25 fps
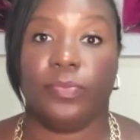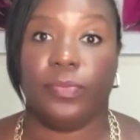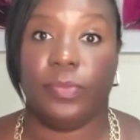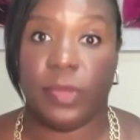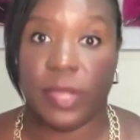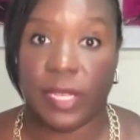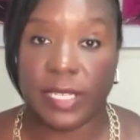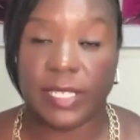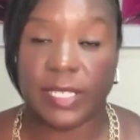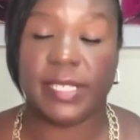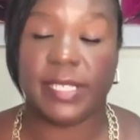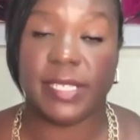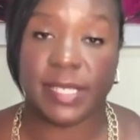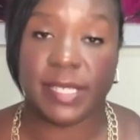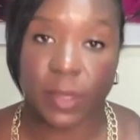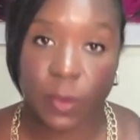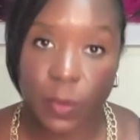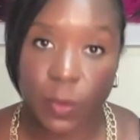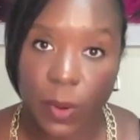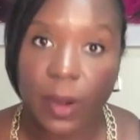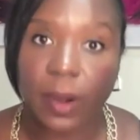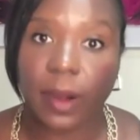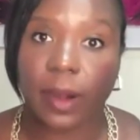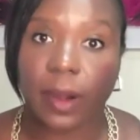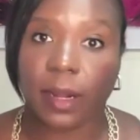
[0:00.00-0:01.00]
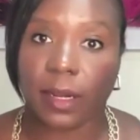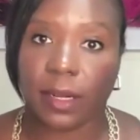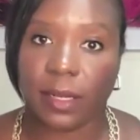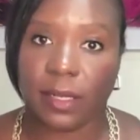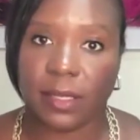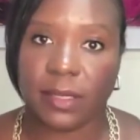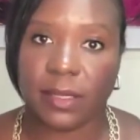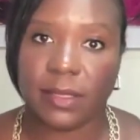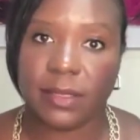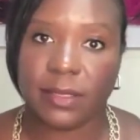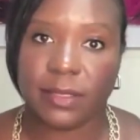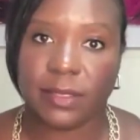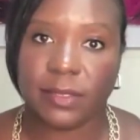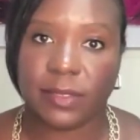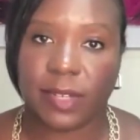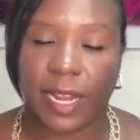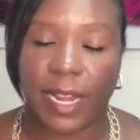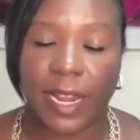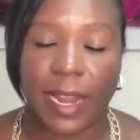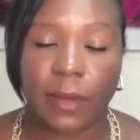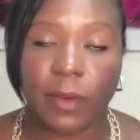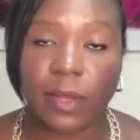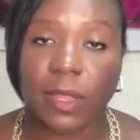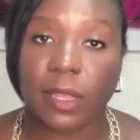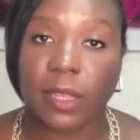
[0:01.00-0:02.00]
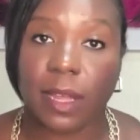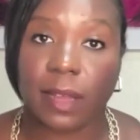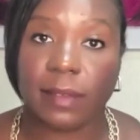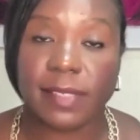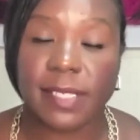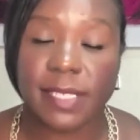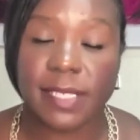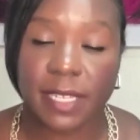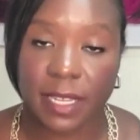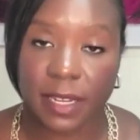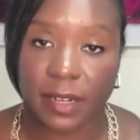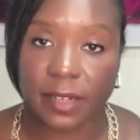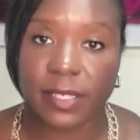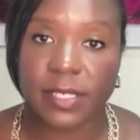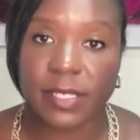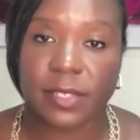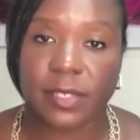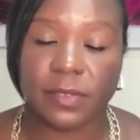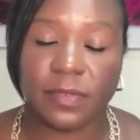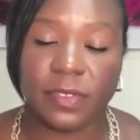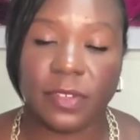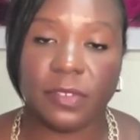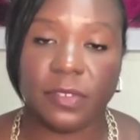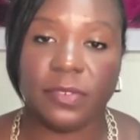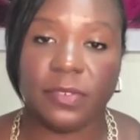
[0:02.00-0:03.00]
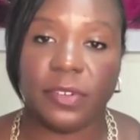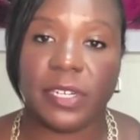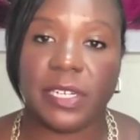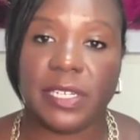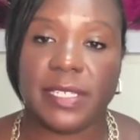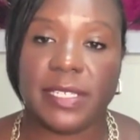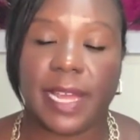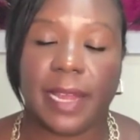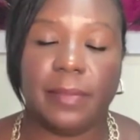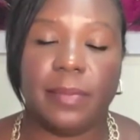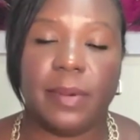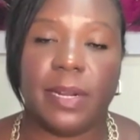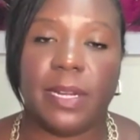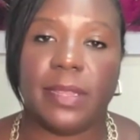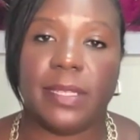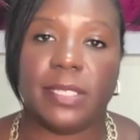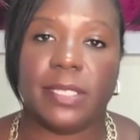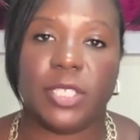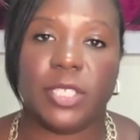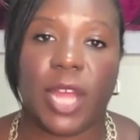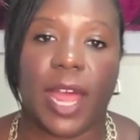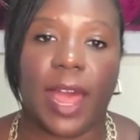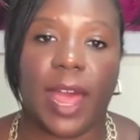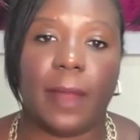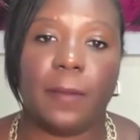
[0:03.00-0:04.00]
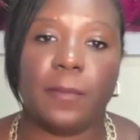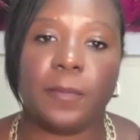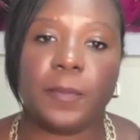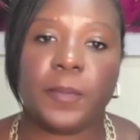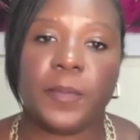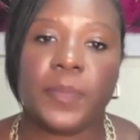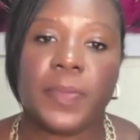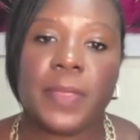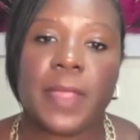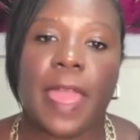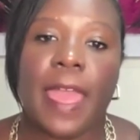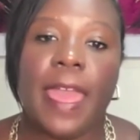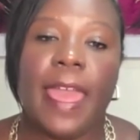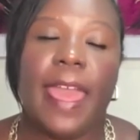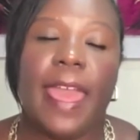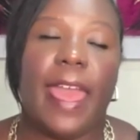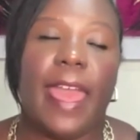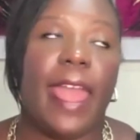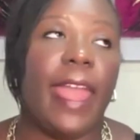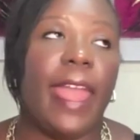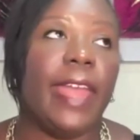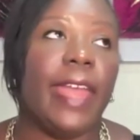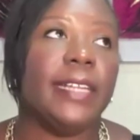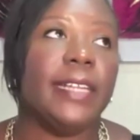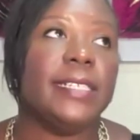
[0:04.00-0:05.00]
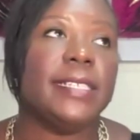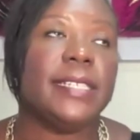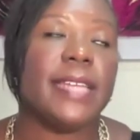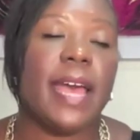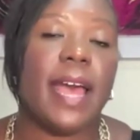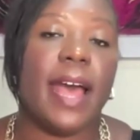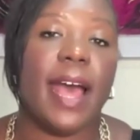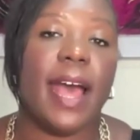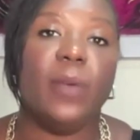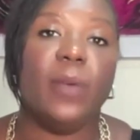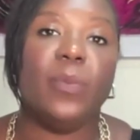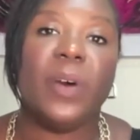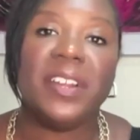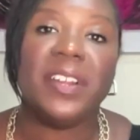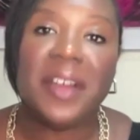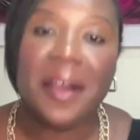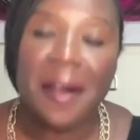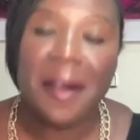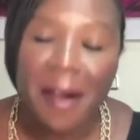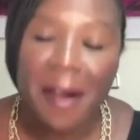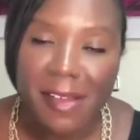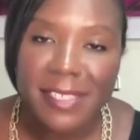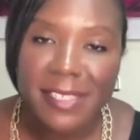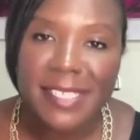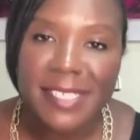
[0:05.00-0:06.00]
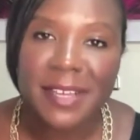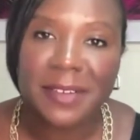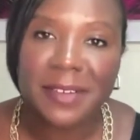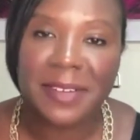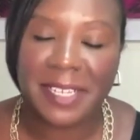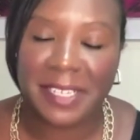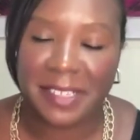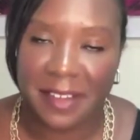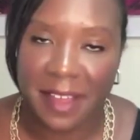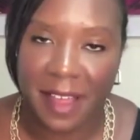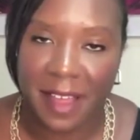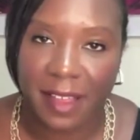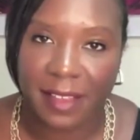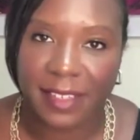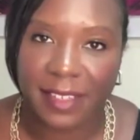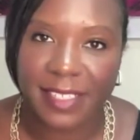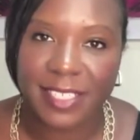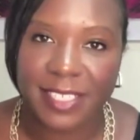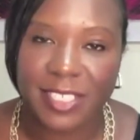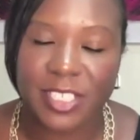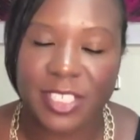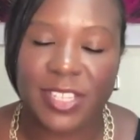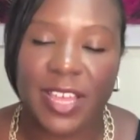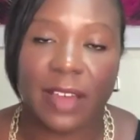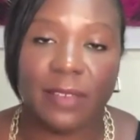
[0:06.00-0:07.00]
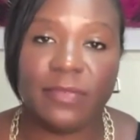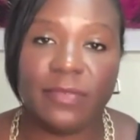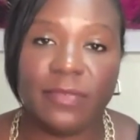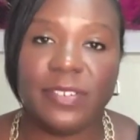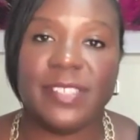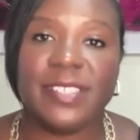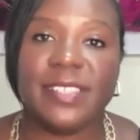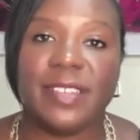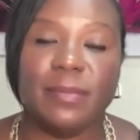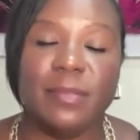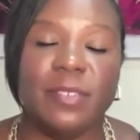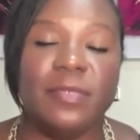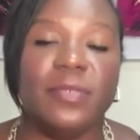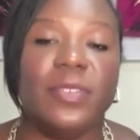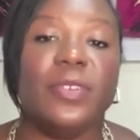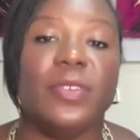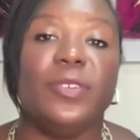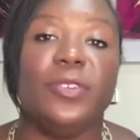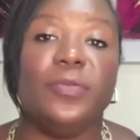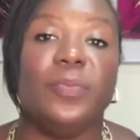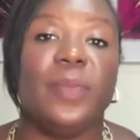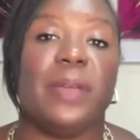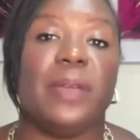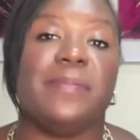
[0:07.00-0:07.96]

this is the work, right? I would love to hear. So feel free to type it in the chat. And I want to also acknowledge that for some of you, you